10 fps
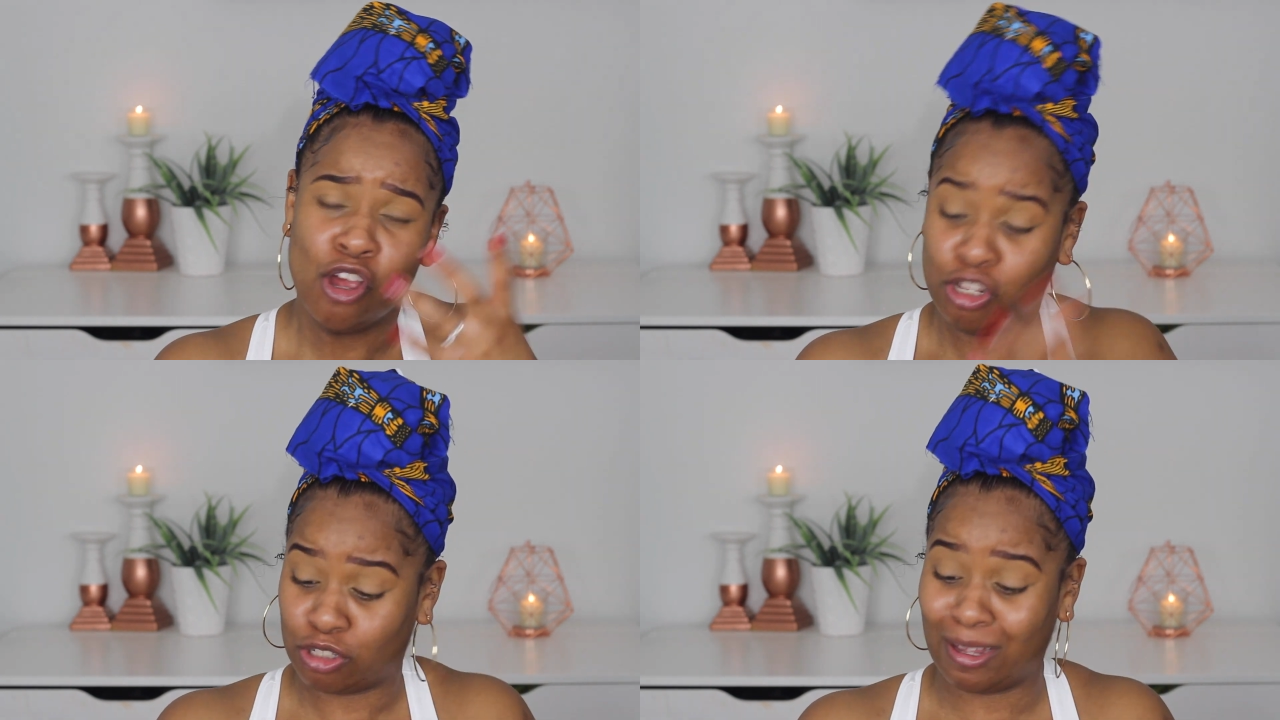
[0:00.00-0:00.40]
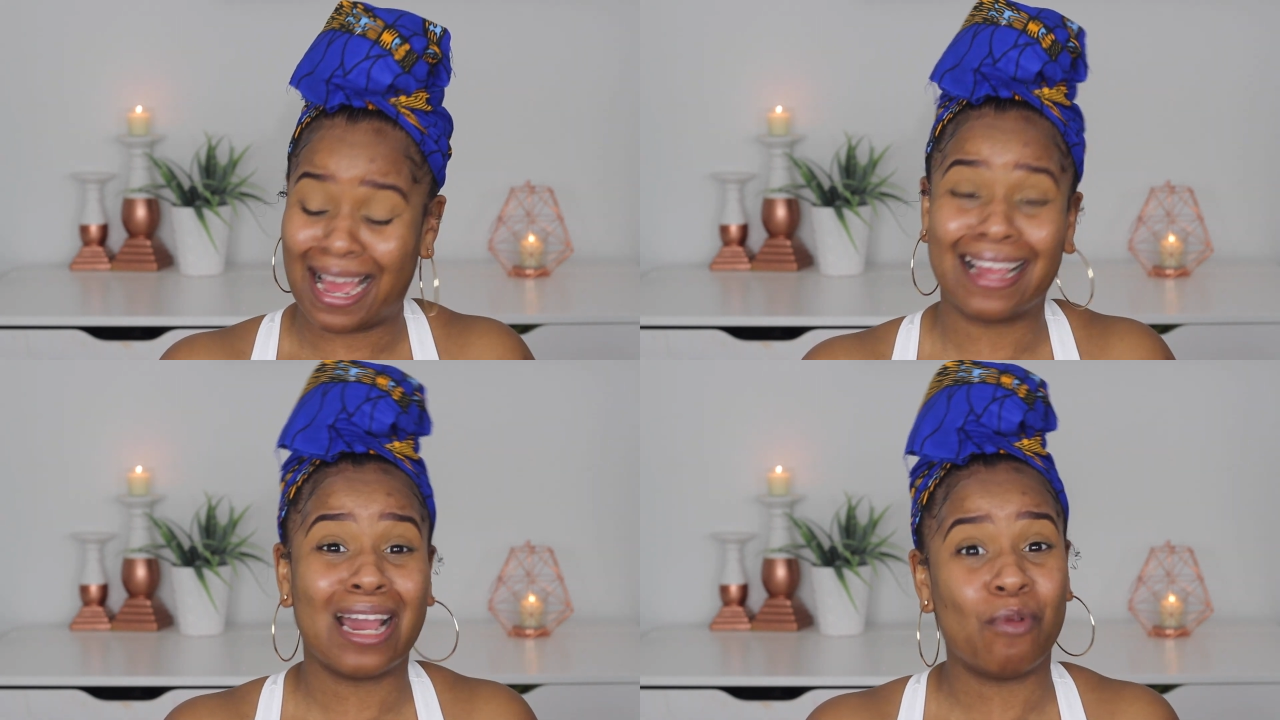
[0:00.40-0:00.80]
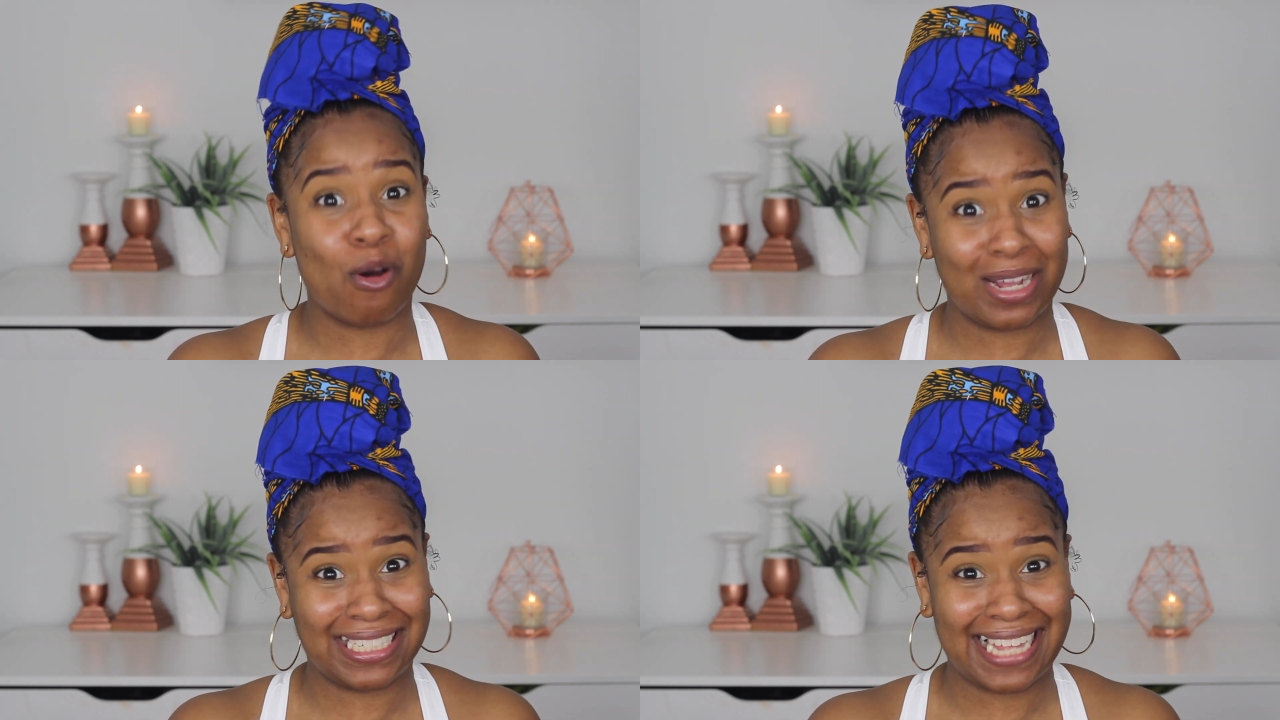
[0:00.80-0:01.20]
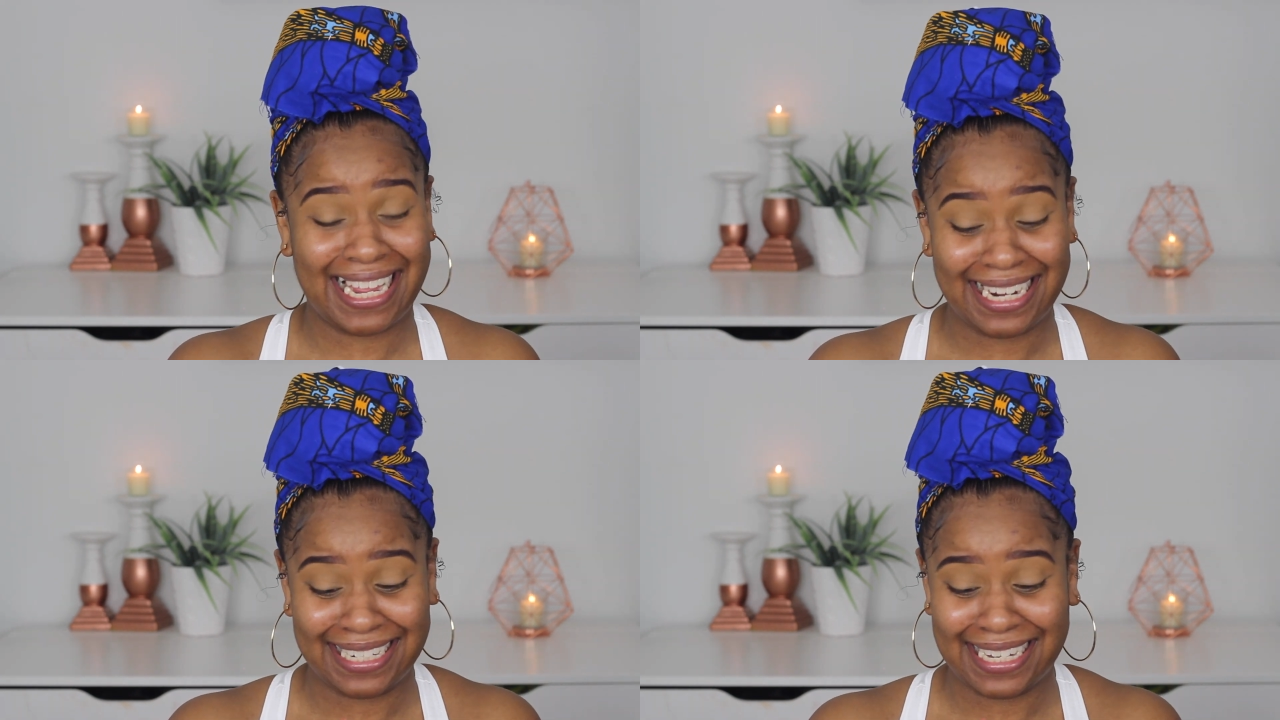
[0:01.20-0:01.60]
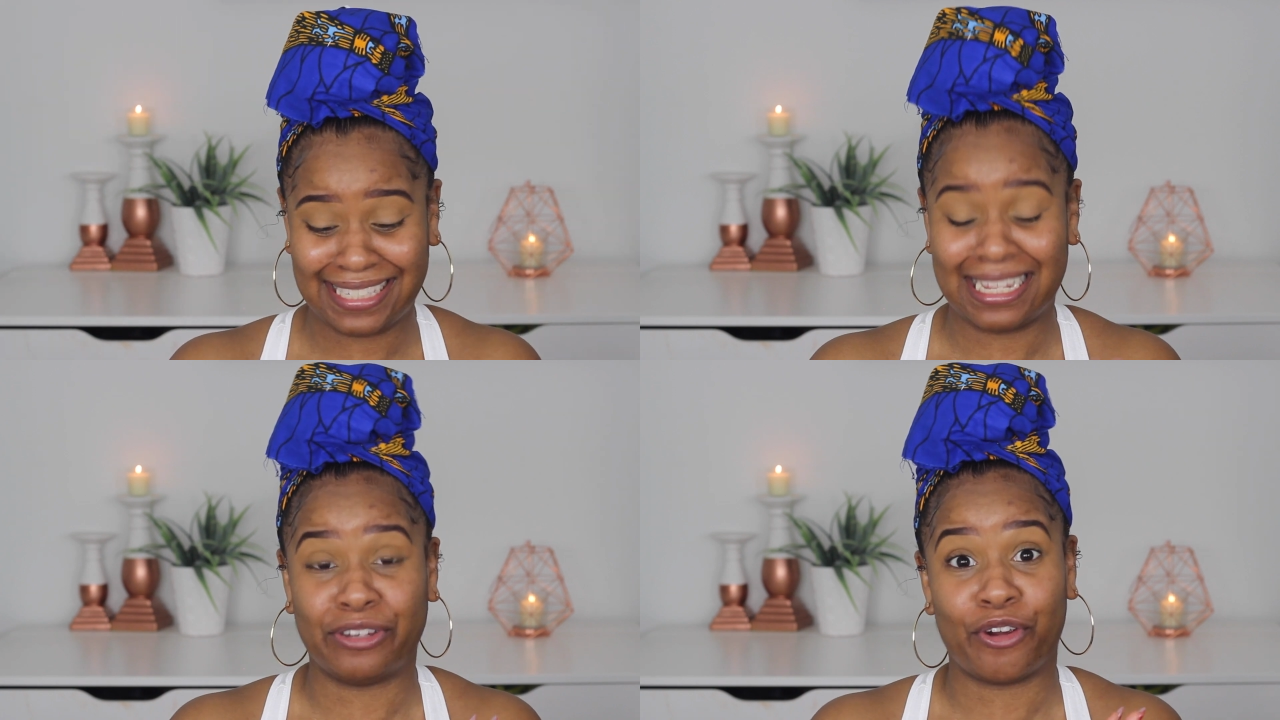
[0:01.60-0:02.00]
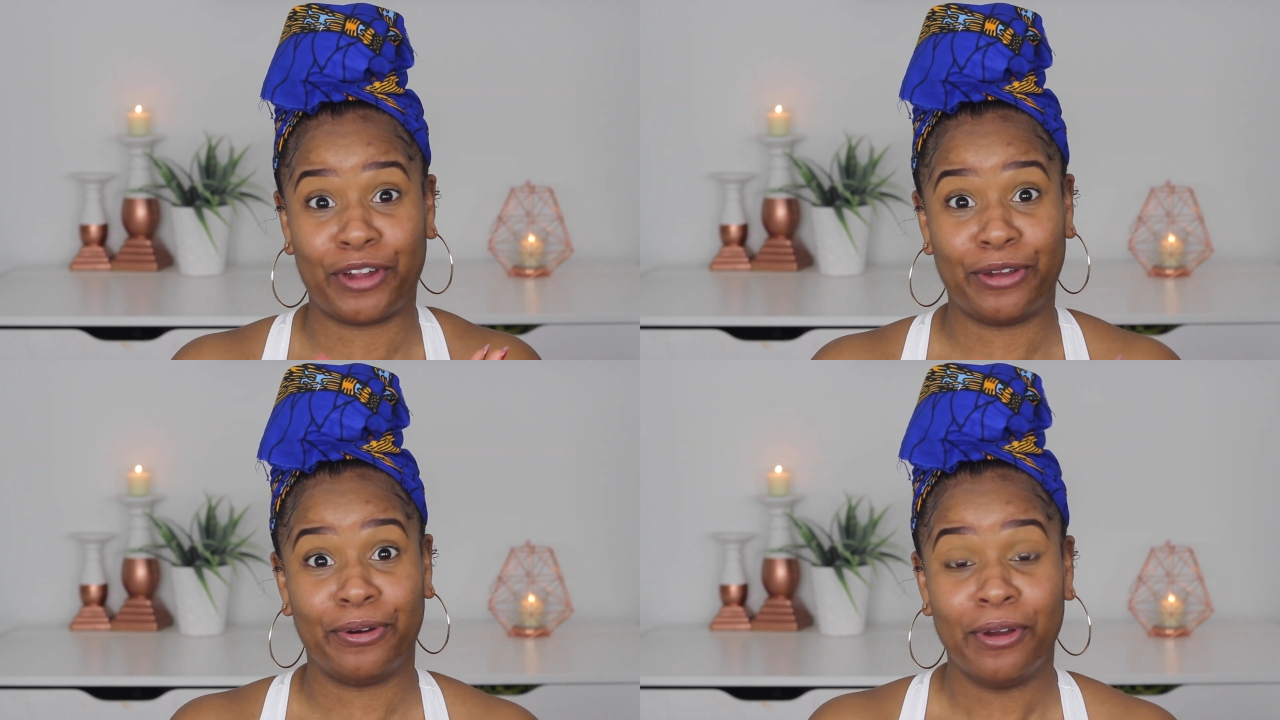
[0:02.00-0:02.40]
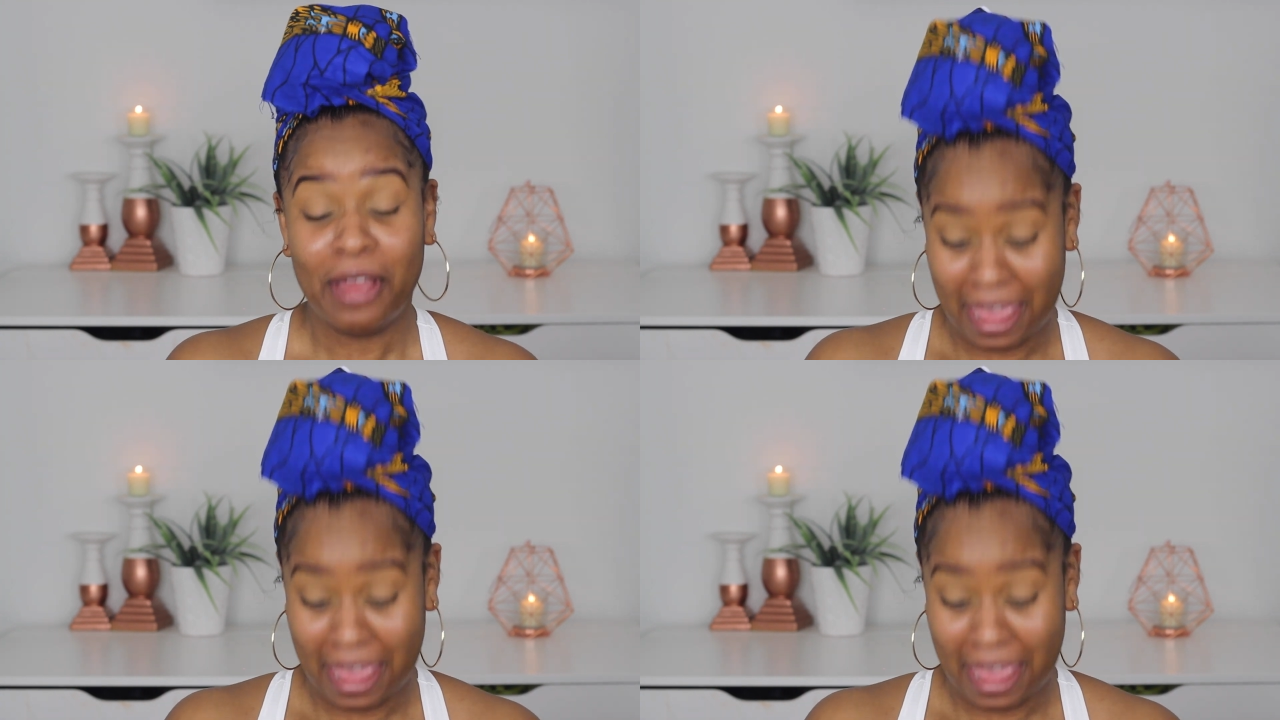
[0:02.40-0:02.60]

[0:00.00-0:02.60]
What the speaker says: so you can get what we're saying in this tutorial.